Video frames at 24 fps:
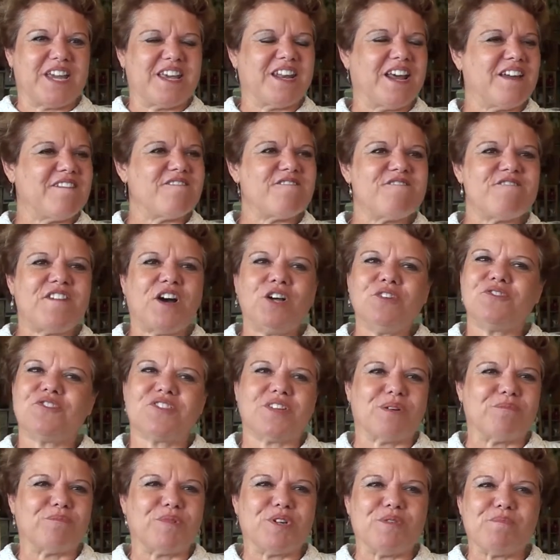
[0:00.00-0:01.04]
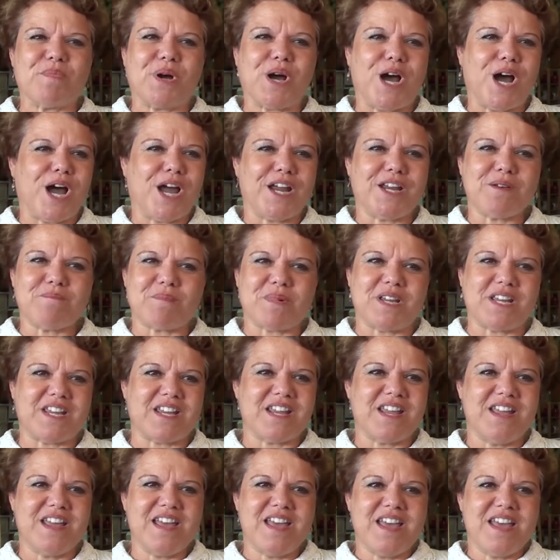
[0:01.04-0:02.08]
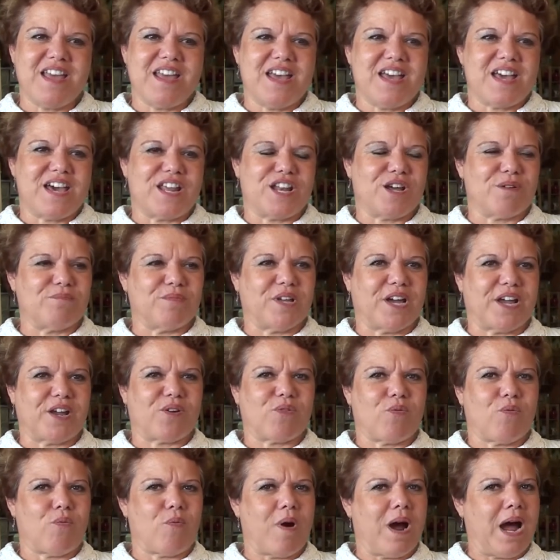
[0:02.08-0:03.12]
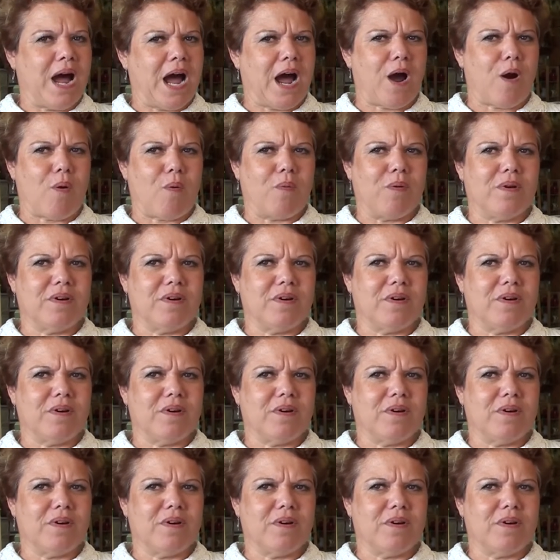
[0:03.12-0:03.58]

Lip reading: and I felt something behind me. And I'm like, wow,